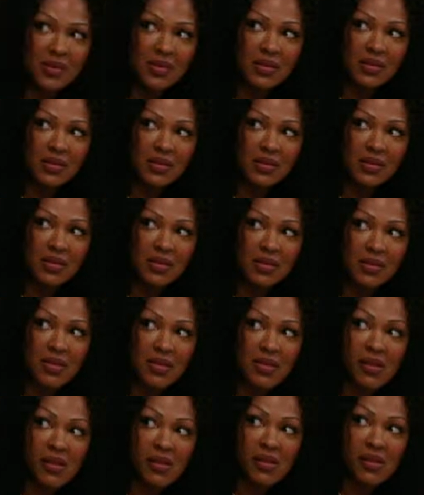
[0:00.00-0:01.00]

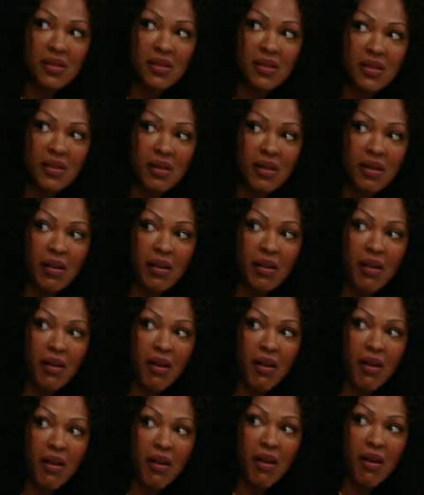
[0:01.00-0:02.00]

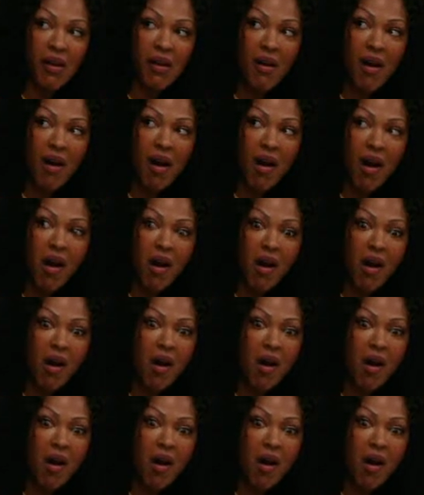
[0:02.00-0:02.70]
This person isn't speaking.